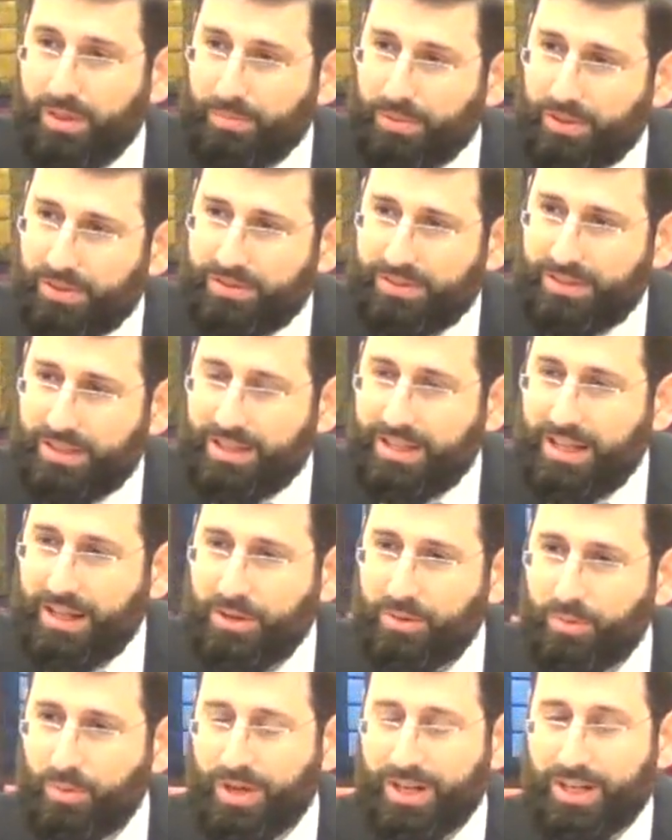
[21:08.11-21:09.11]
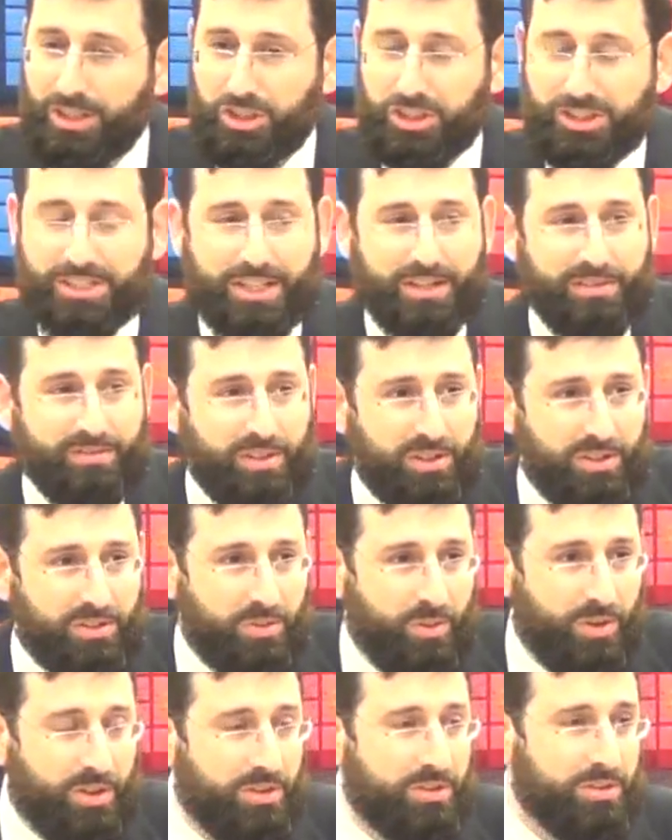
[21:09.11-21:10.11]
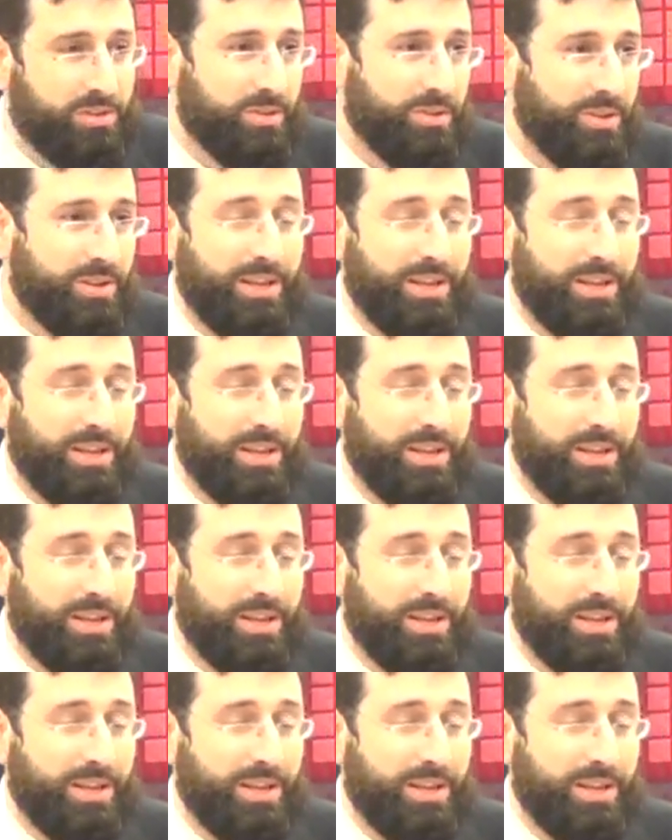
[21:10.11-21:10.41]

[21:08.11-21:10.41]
the person that you want to just give your daughter to?